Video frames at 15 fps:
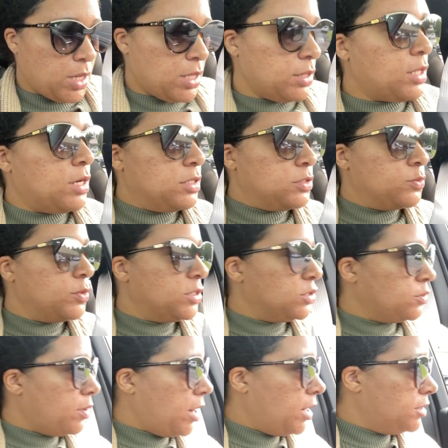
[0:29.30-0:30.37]
that is
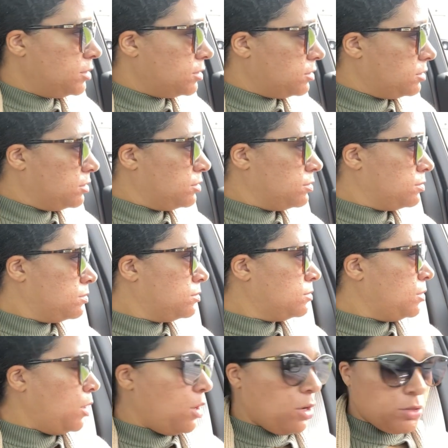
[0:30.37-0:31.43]
winterized
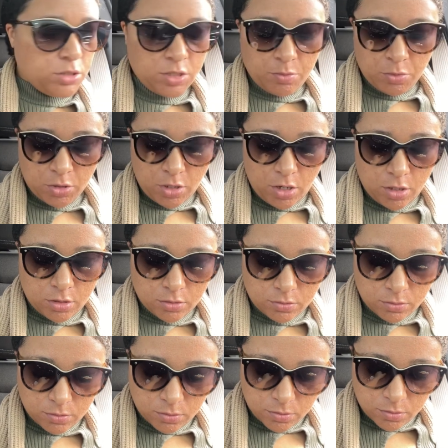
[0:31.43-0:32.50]
all summer long.
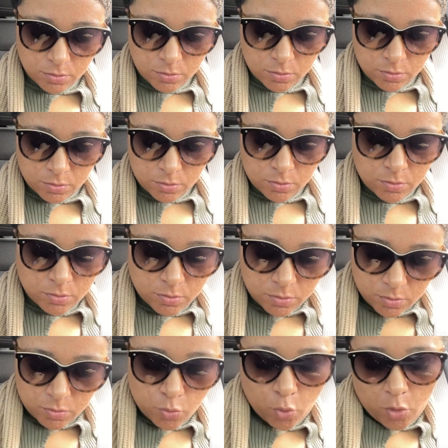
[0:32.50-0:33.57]

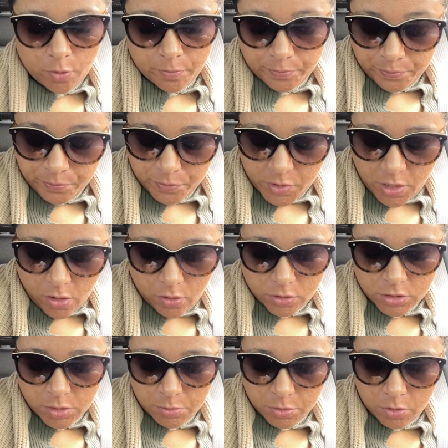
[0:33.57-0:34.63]
Well, not all
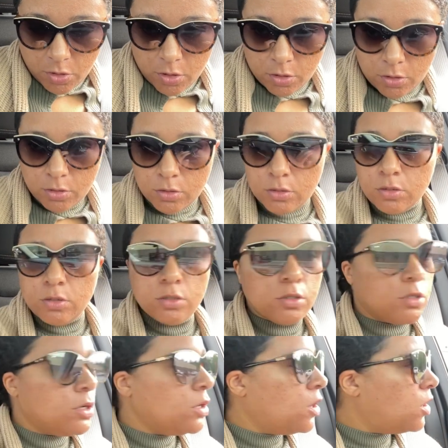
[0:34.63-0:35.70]
summer long,
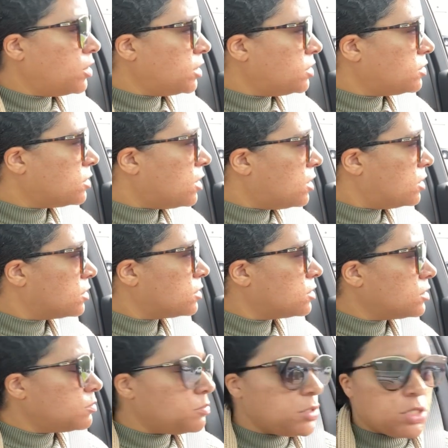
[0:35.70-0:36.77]
all year long
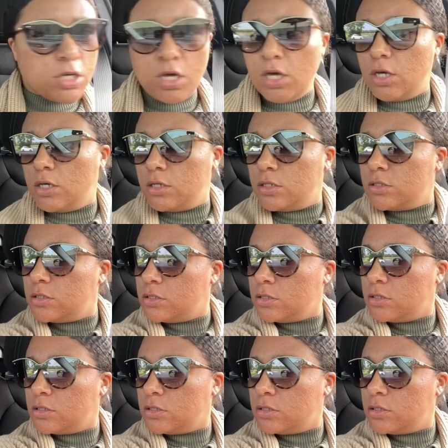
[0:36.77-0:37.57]
because